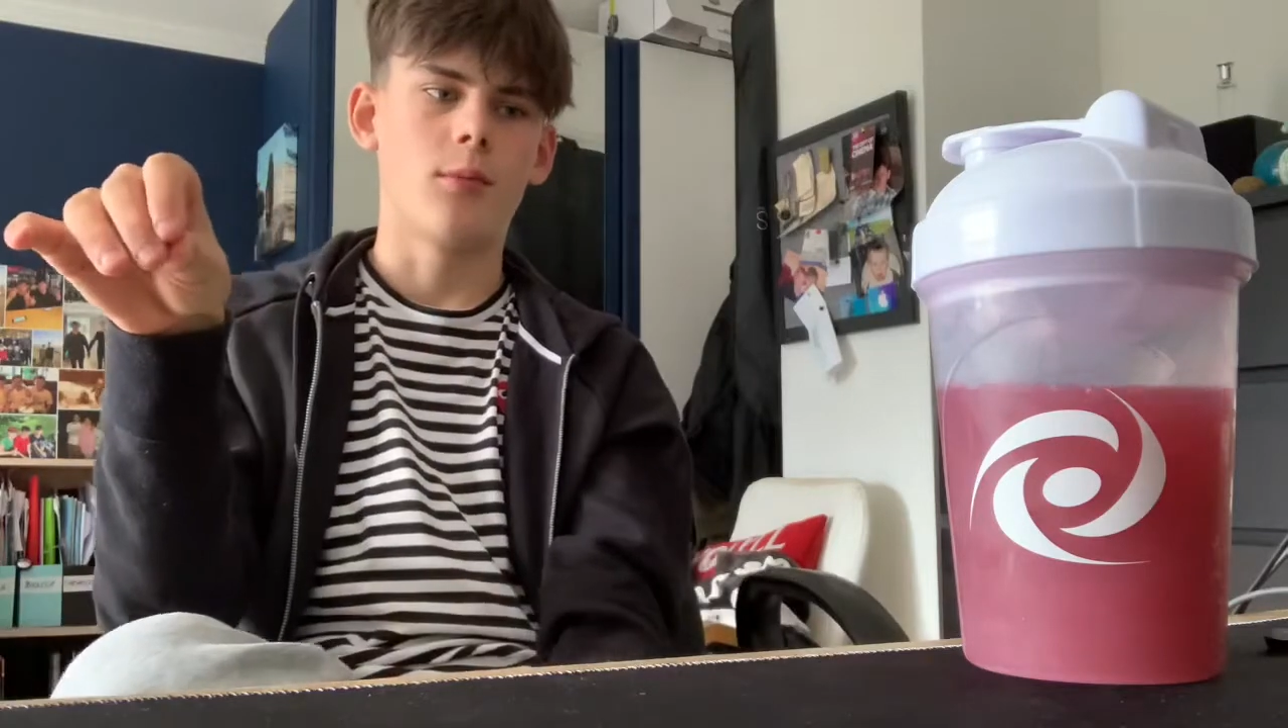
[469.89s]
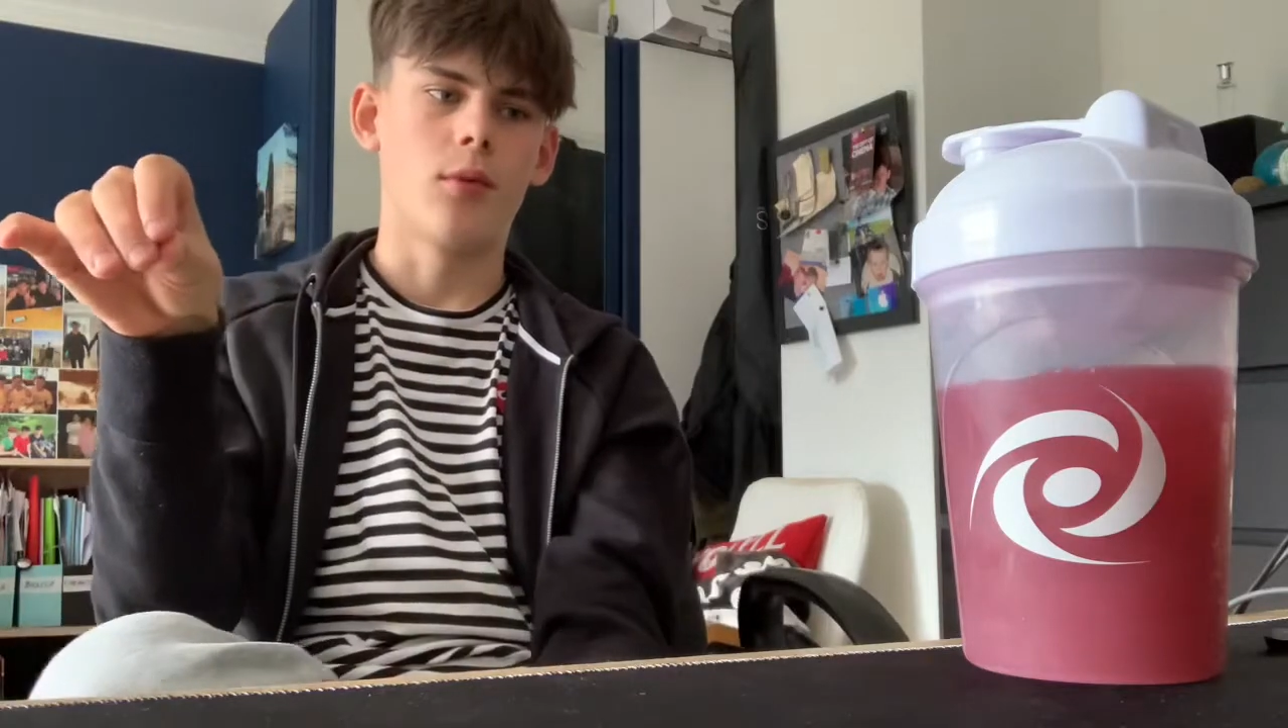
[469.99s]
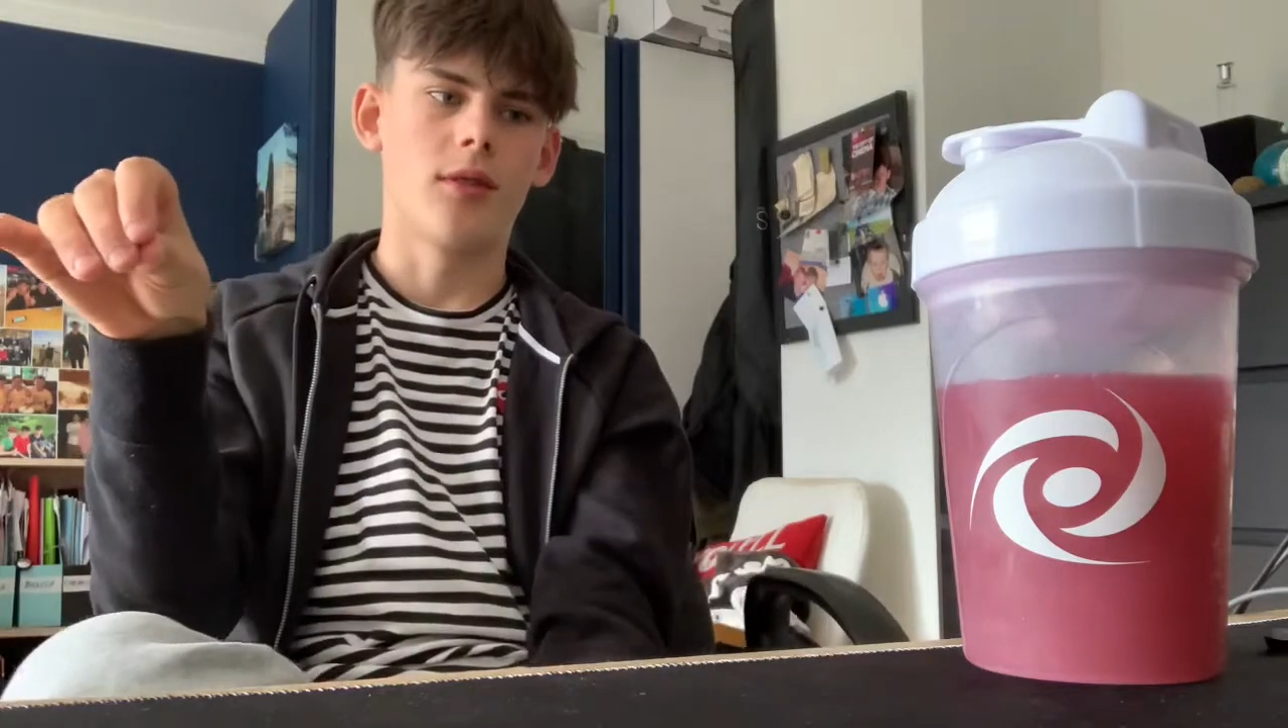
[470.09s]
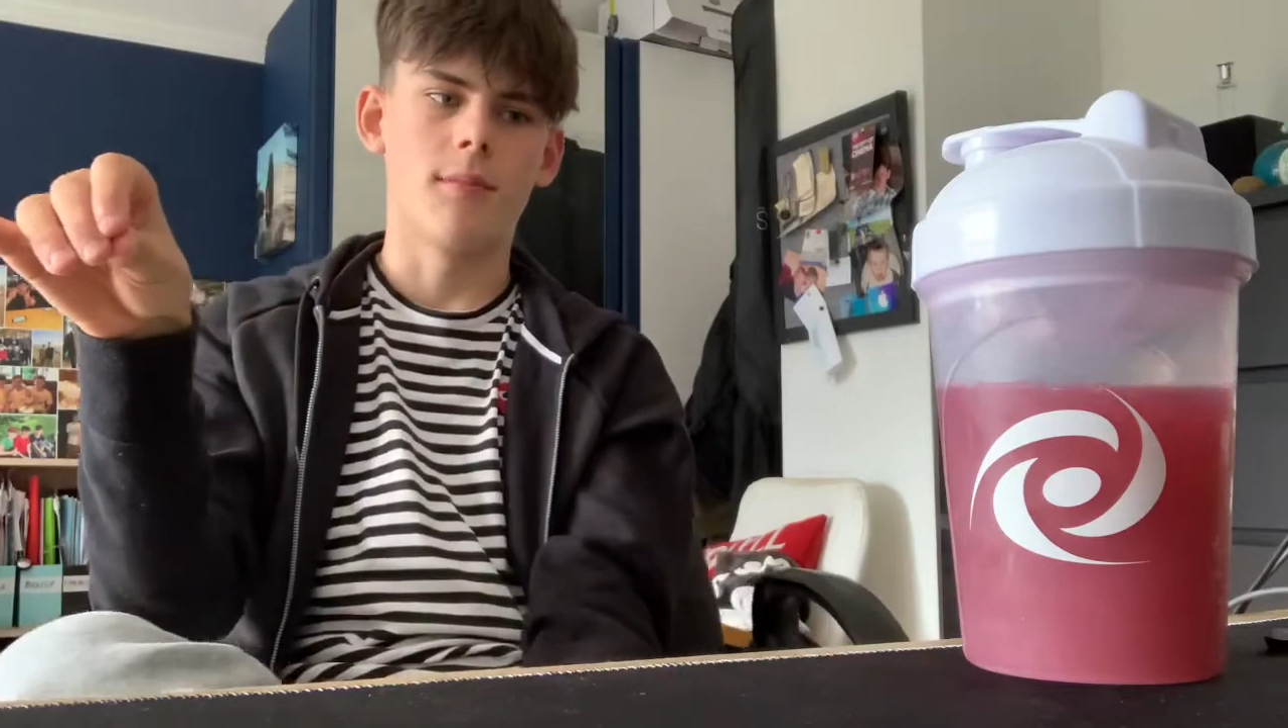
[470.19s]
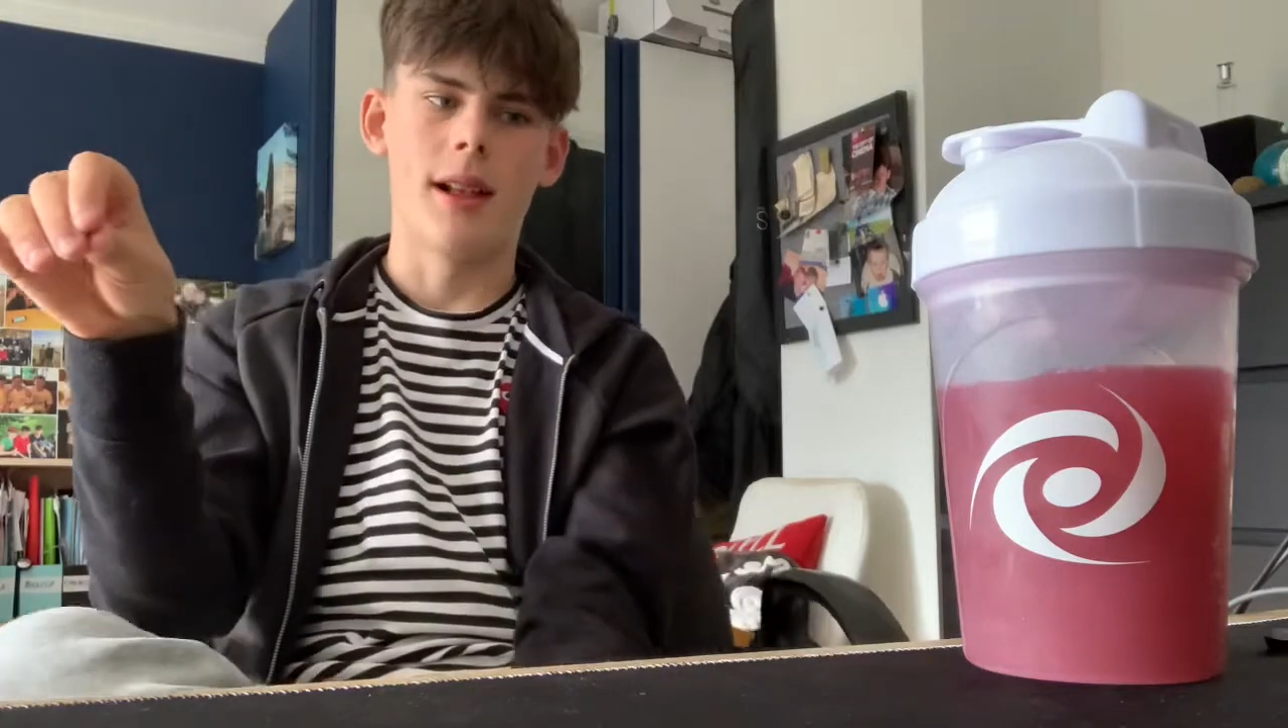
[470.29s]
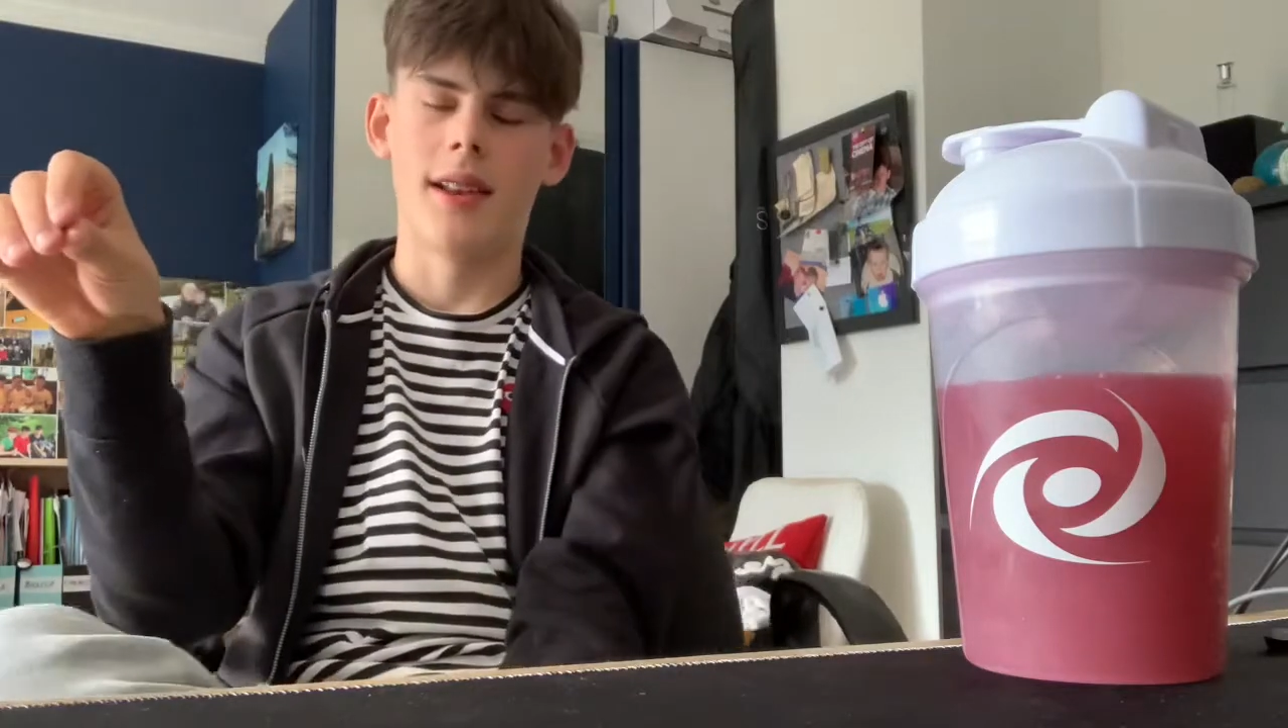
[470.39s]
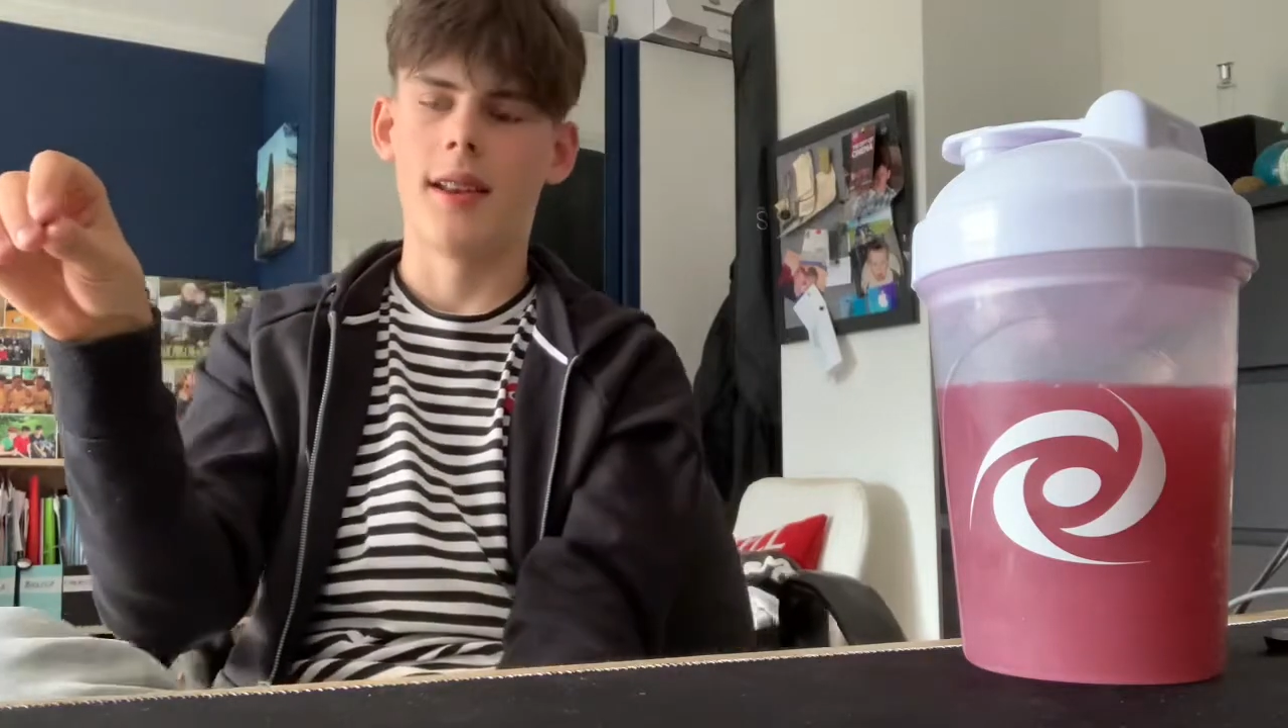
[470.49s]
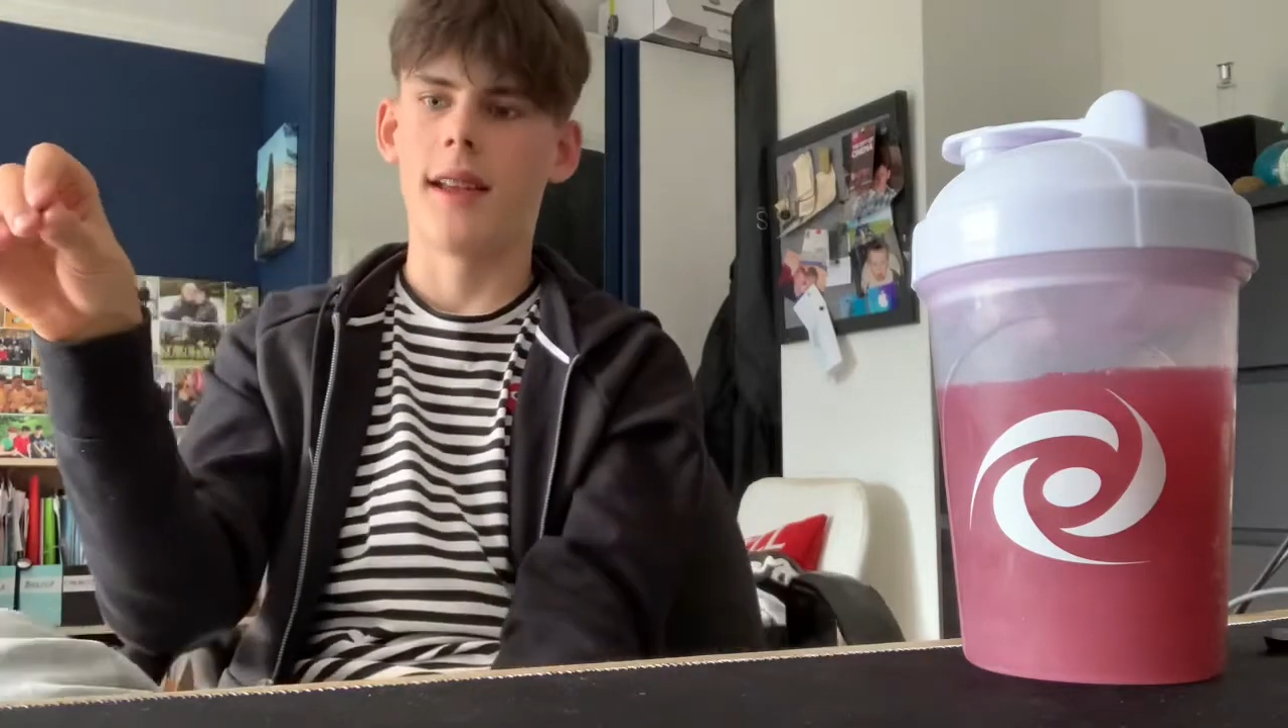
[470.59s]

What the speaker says: watermelon,